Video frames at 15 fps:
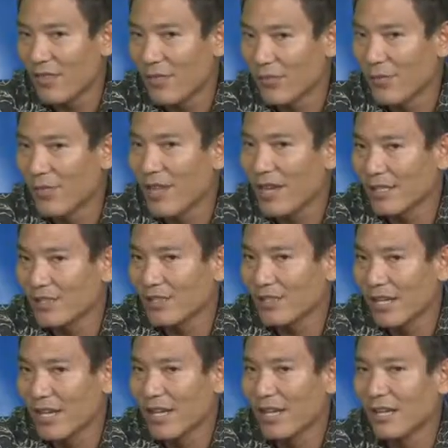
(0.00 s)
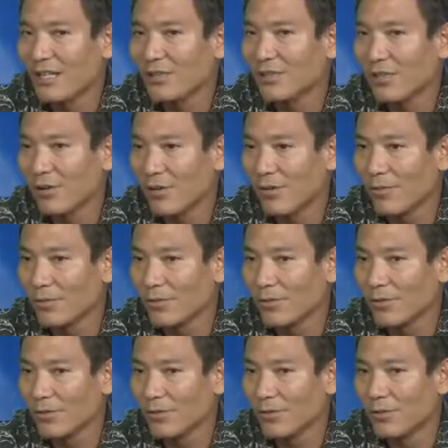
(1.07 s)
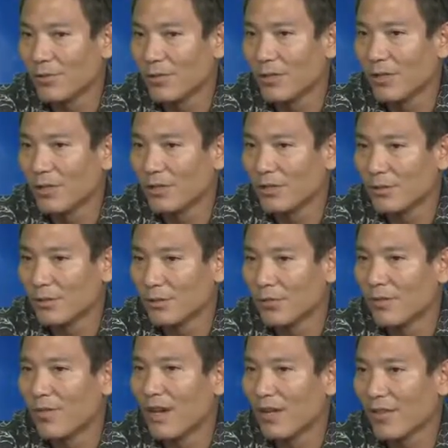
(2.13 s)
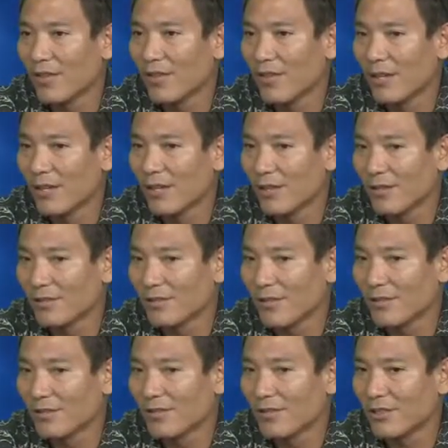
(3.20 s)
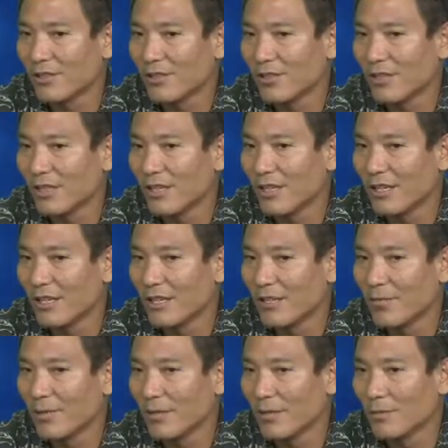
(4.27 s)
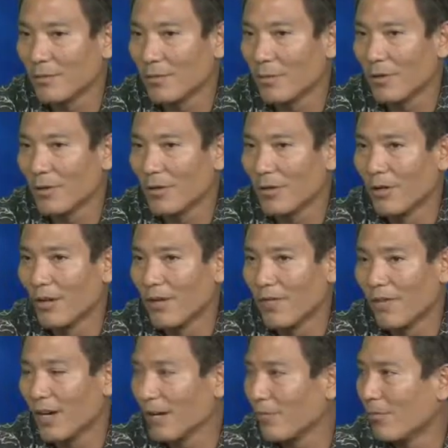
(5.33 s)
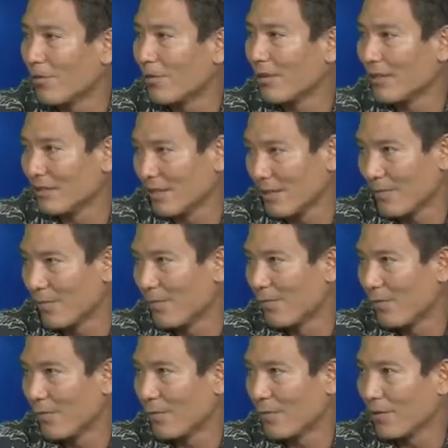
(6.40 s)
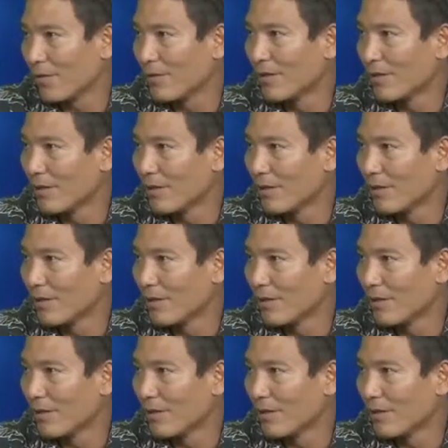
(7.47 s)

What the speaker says: through that stage, they're able to prove out their technology, and it becomes more viable as they move forward.